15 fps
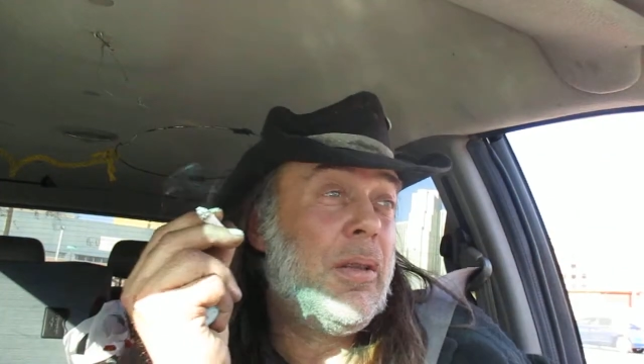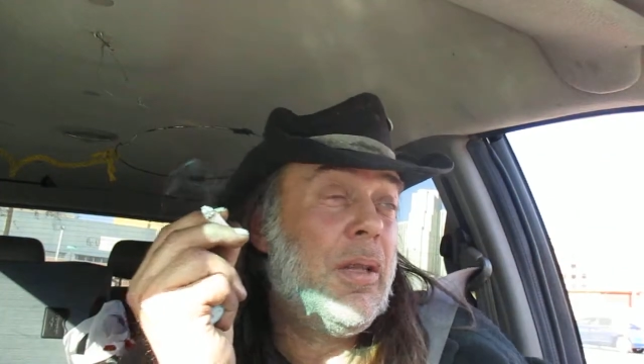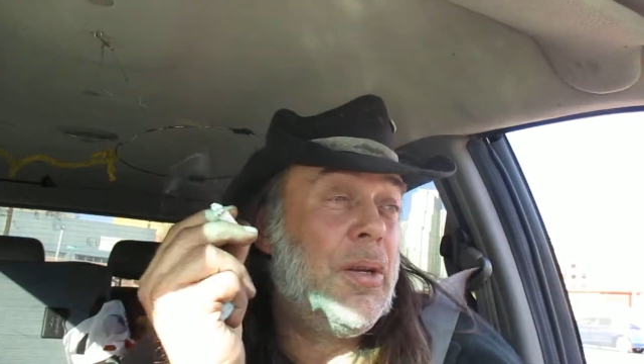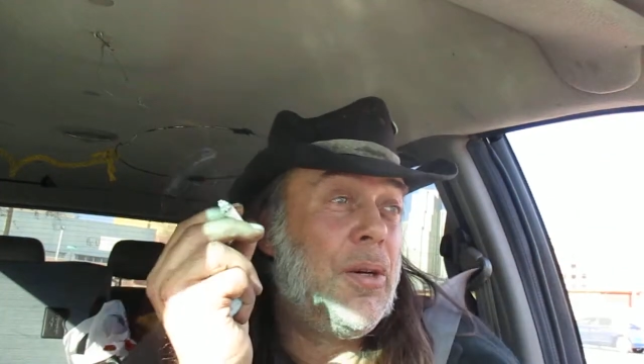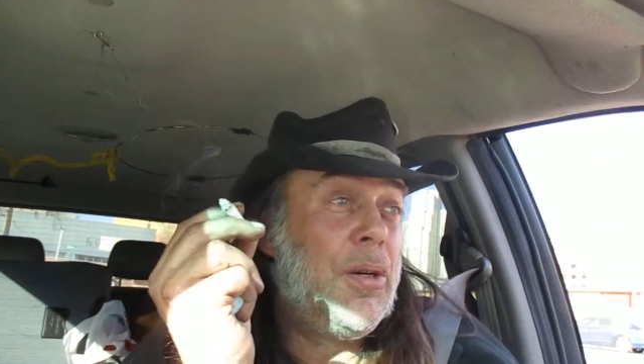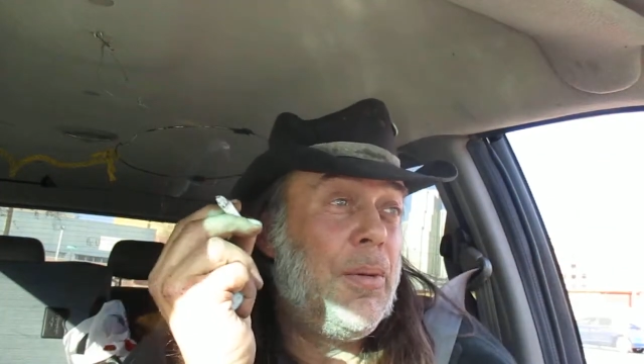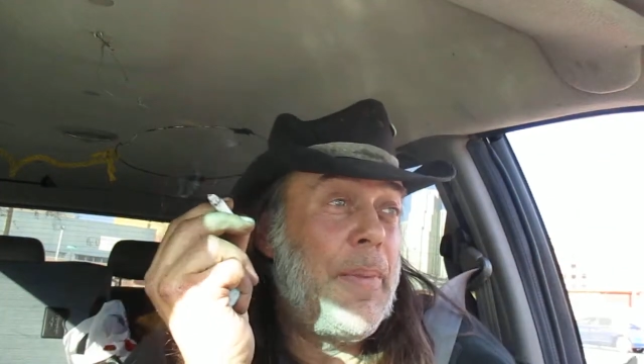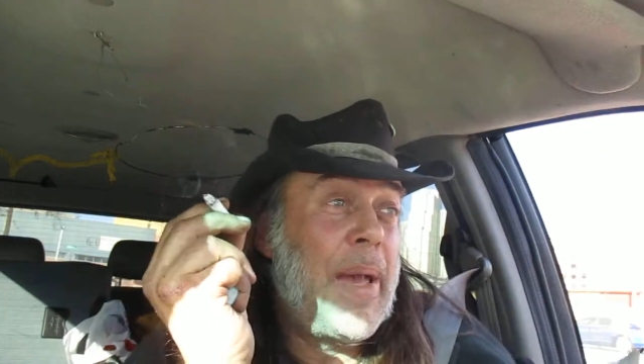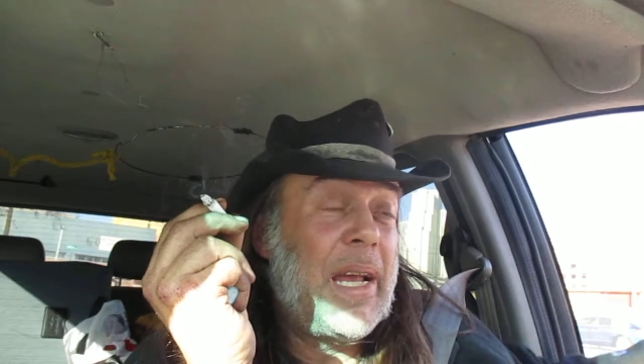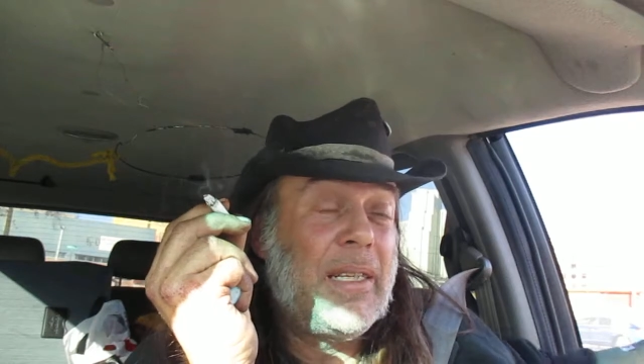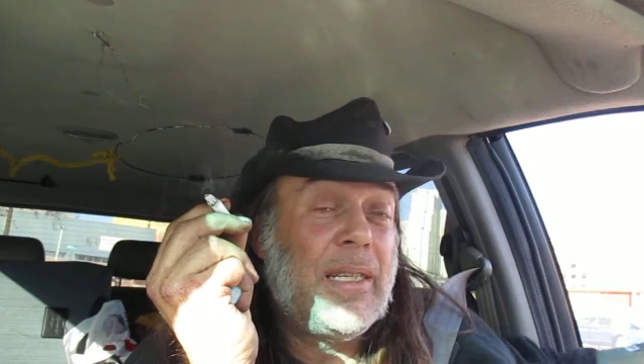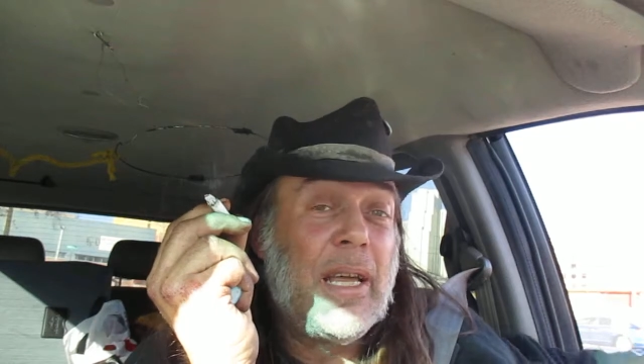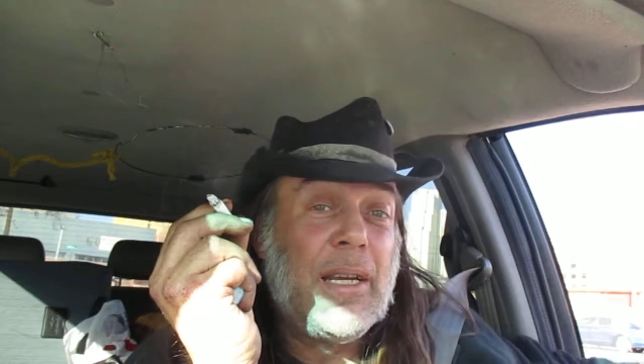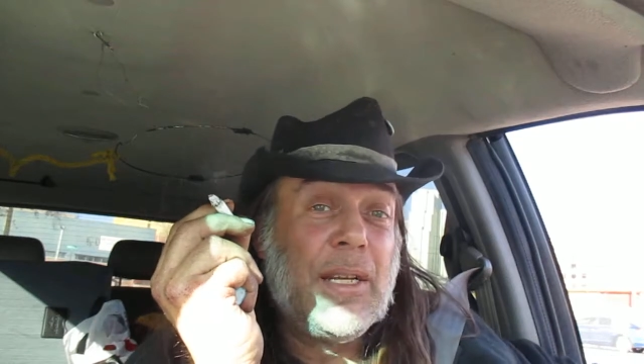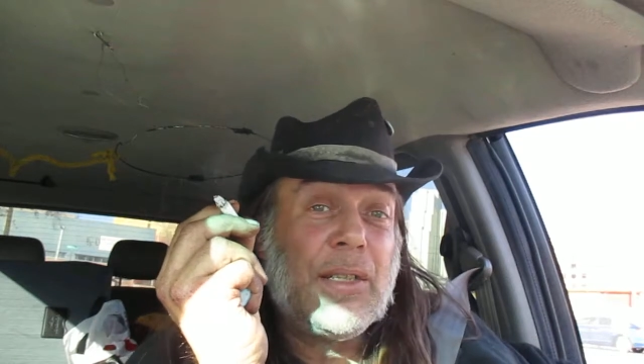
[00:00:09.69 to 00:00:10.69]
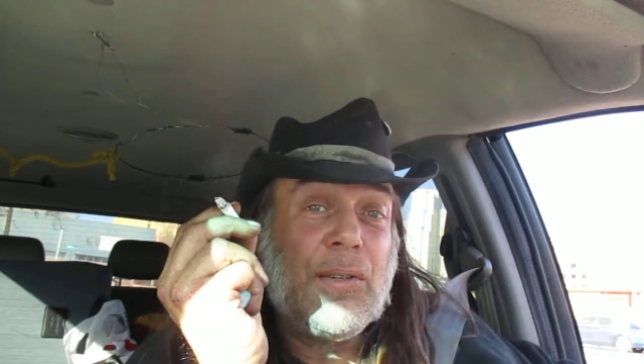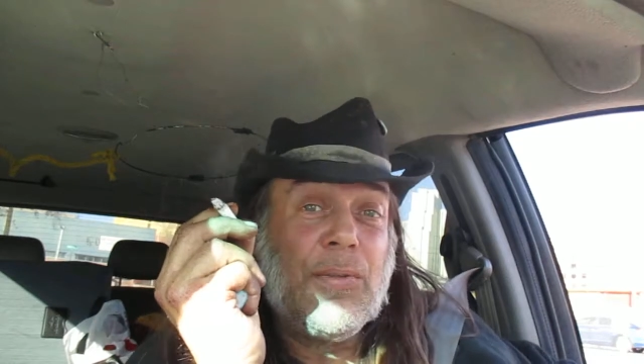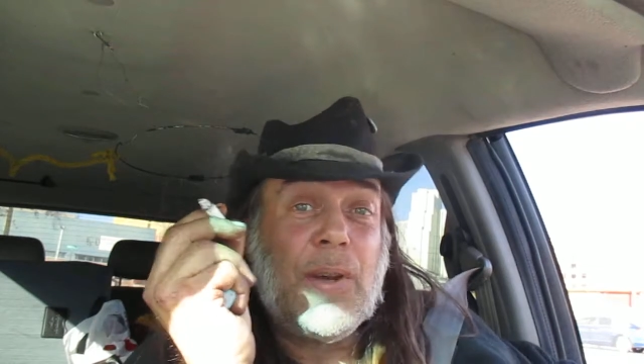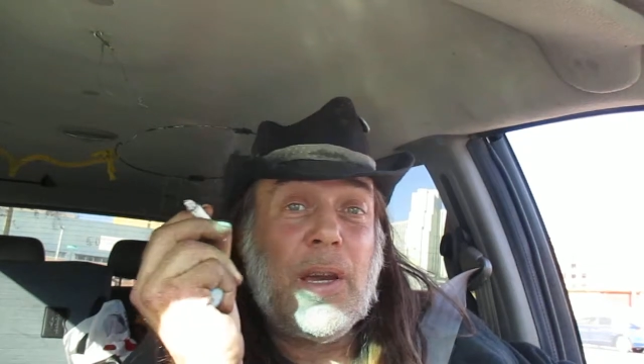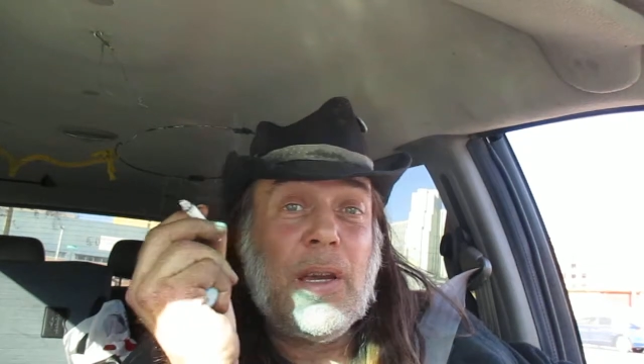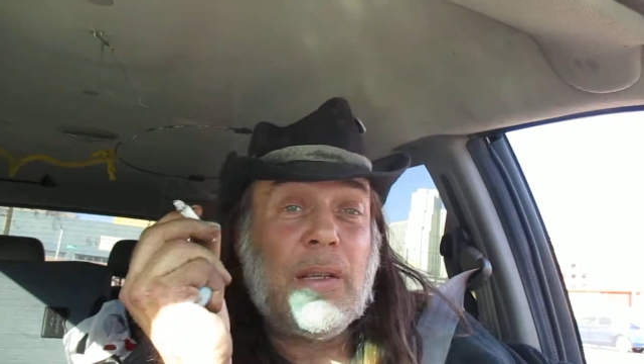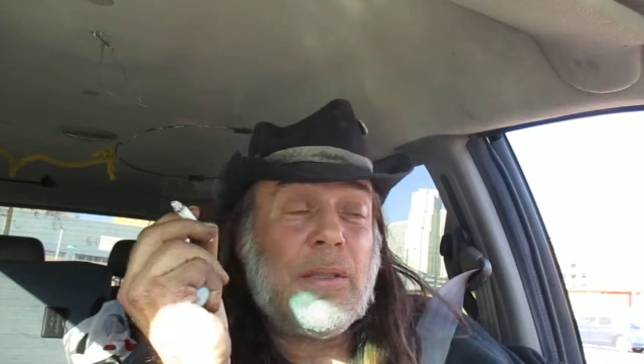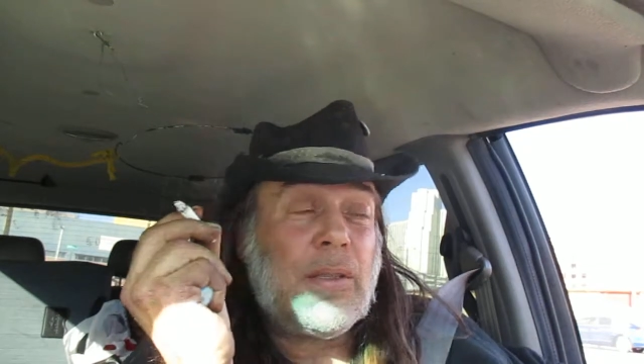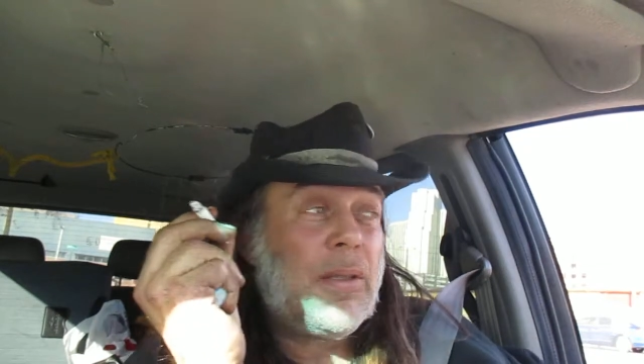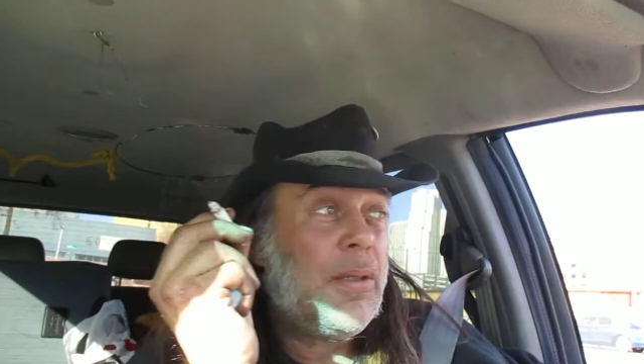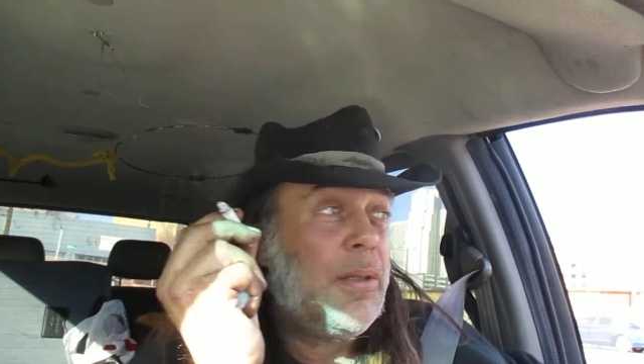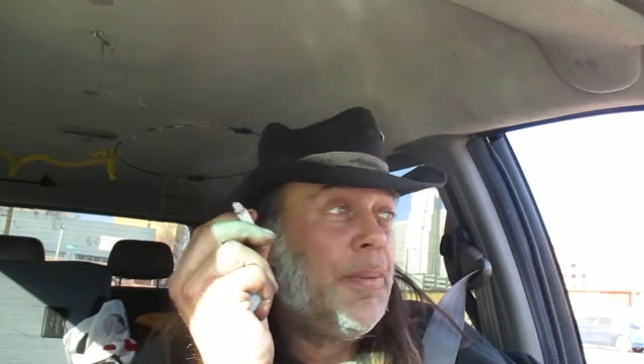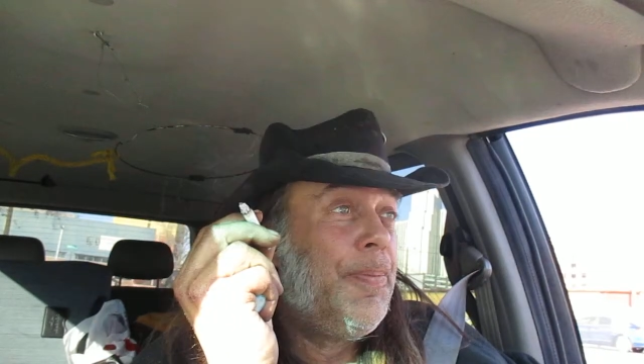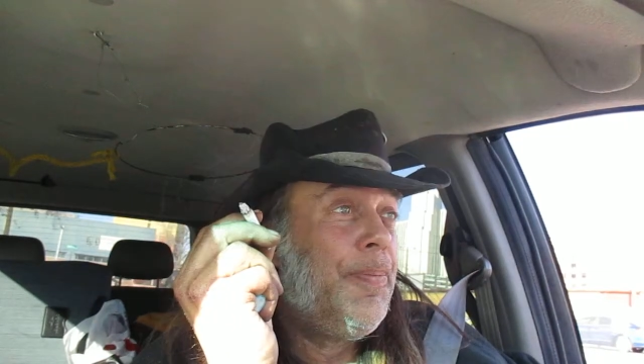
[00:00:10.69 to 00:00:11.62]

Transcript: little magnetic device.